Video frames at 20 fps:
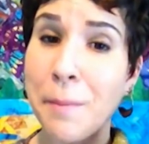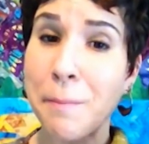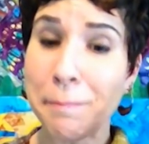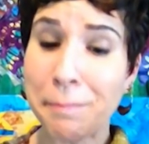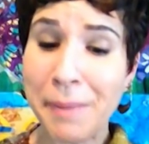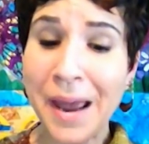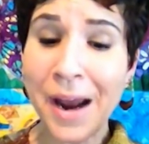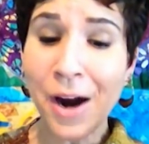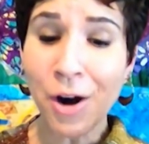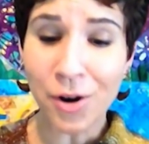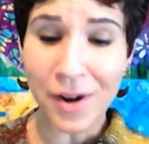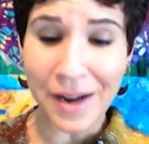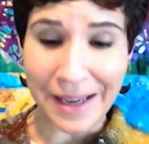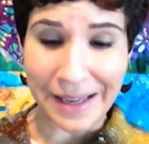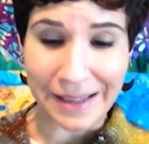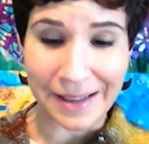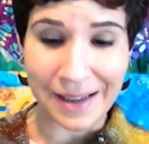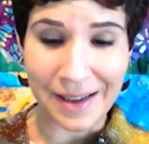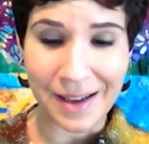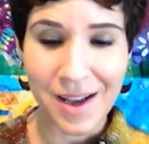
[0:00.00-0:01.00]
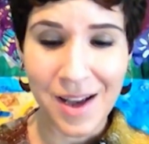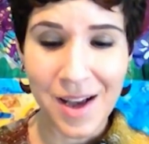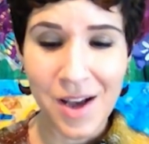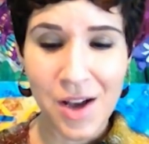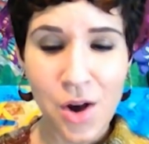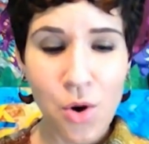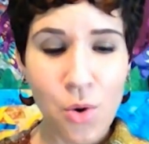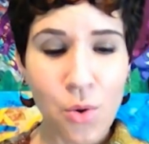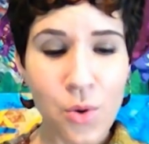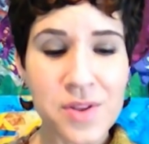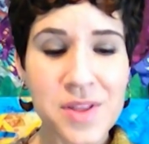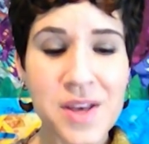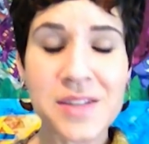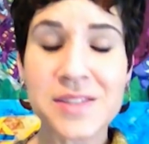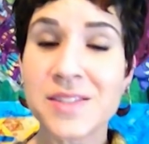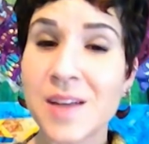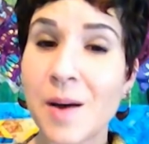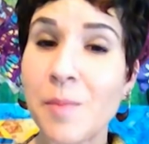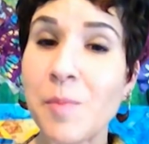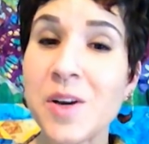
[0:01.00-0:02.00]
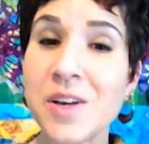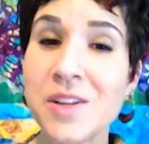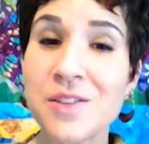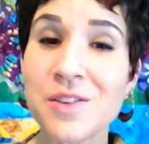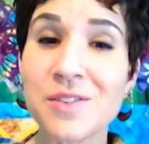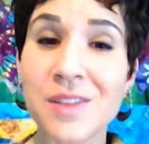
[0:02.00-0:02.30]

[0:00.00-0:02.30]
bearing, or that someone in their